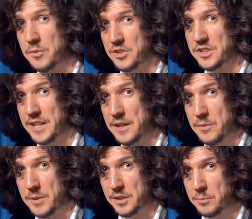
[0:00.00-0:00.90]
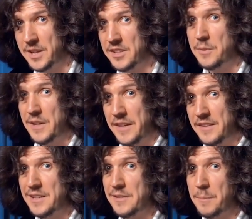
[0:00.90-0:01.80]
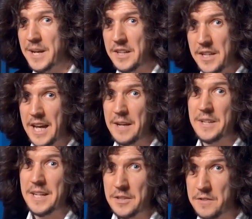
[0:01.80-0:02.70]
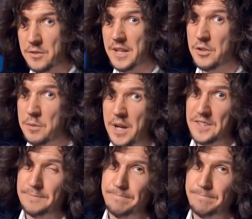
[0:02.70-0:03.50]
versatile speaker placement. It's better to have it at the front or bottom.